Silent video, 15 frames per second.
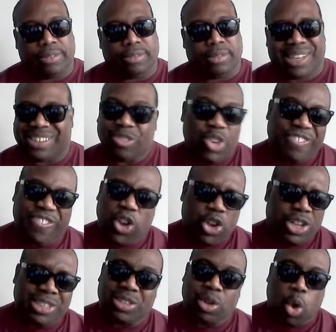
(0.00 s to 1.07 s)
When we
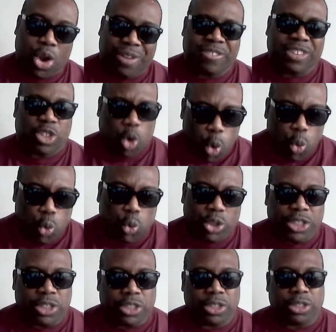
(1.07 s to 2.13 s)
focus on our
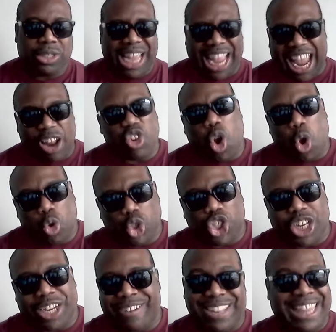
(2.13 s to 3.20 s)
goals and our culture,
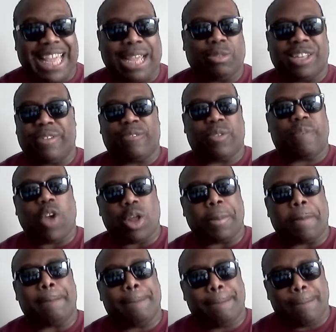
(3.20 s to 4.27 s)
everything else will
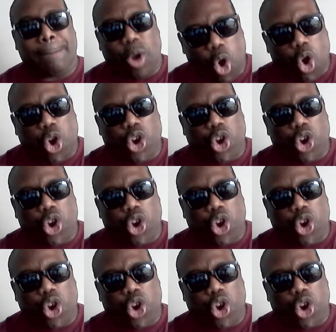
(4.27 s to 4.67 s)
fall in order.